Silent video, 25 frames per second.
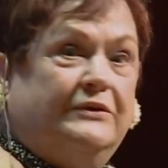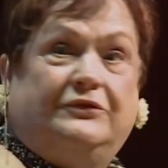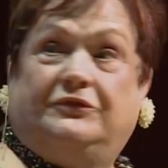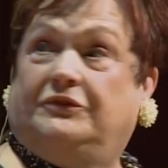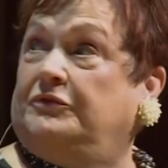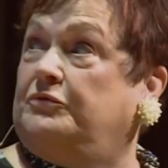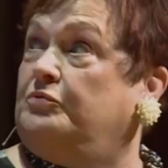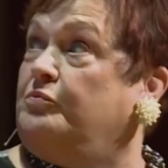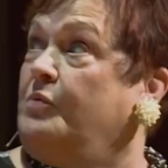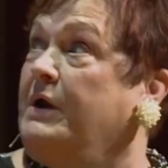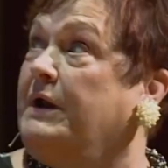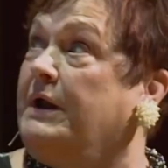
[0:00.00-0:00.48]

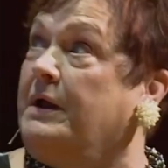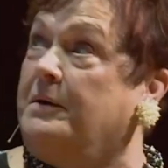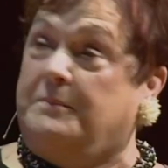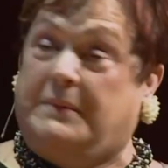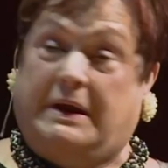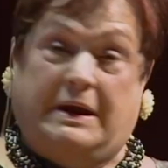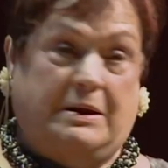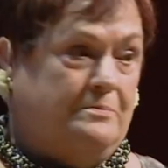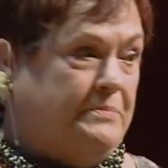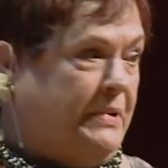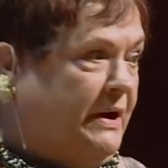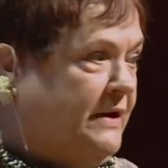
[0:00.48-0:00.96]
This is what
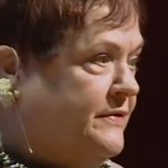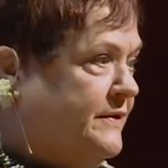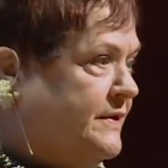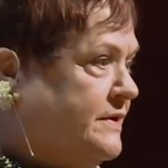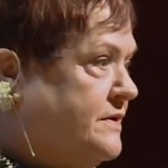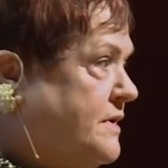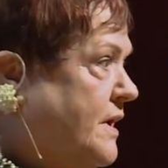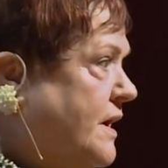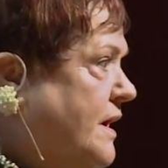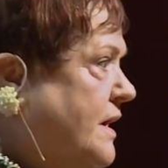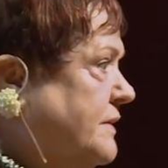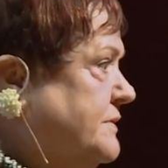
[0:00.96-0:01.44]
I mean by
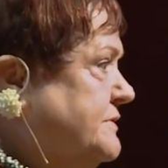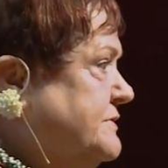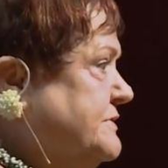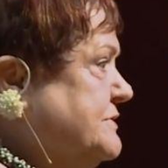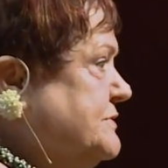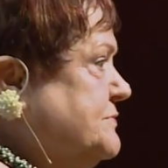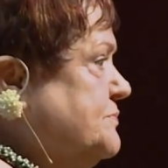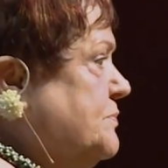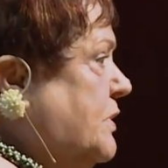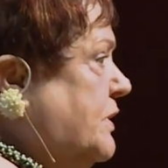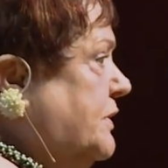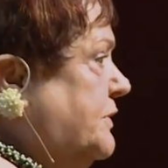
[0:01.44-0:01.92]
the
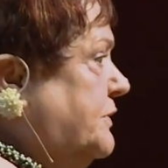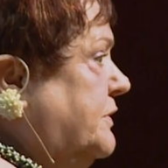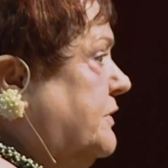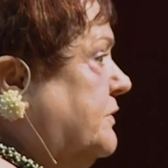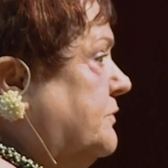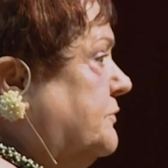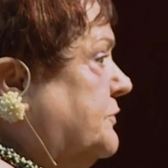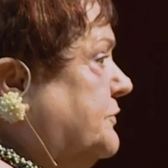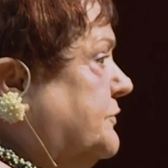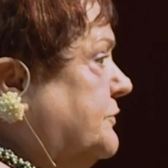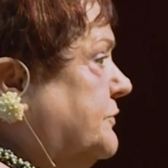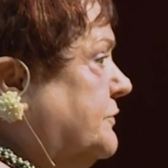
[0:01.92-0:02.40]

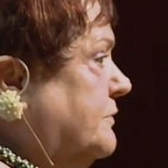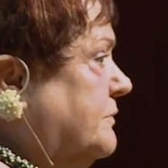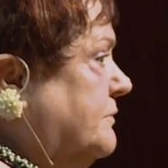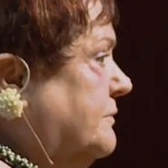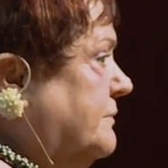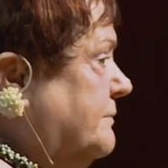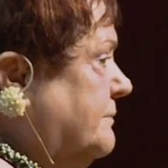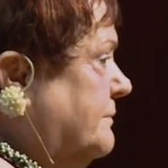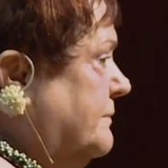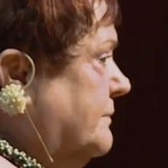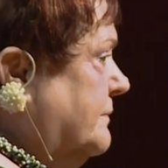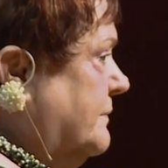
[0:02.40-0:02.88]
non-smart use
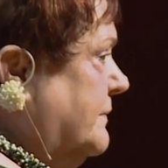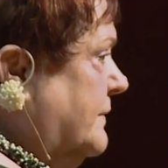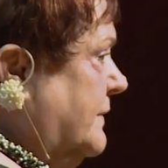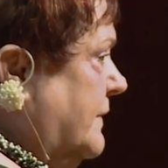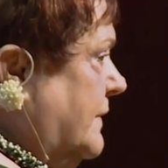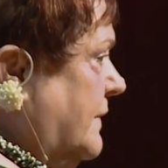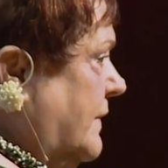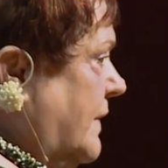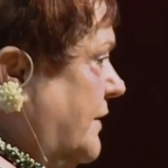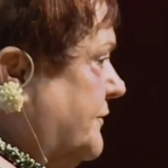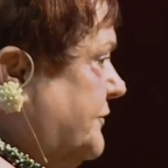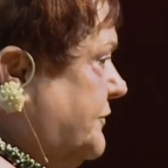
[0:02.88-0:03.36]

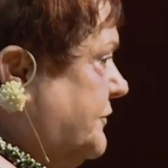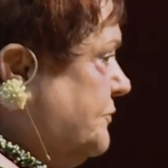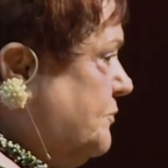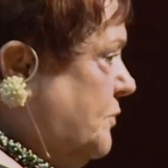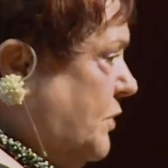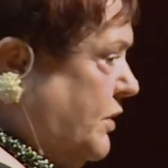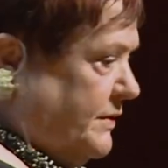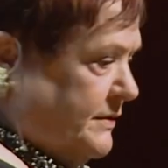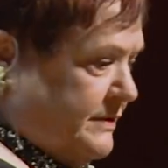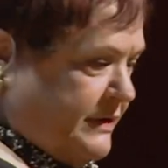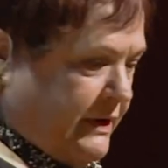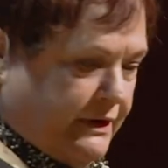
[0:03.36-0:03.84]
of
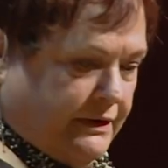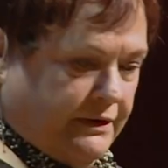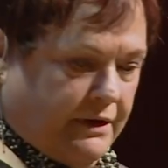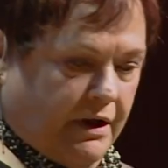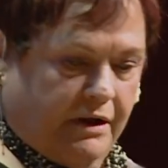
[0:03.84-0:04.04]
smart